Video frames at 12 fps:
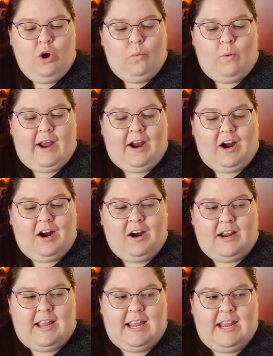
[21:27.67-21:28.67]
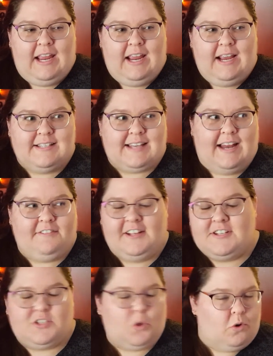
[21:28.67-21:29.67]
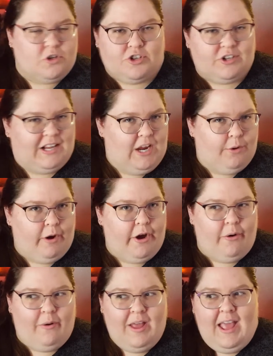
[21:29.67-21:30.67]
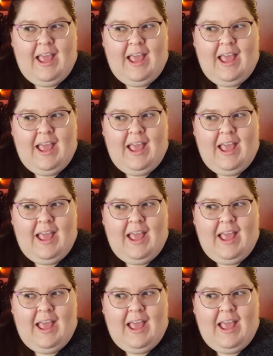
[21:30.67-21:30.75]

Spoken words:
where he is kind of like this tortured hero,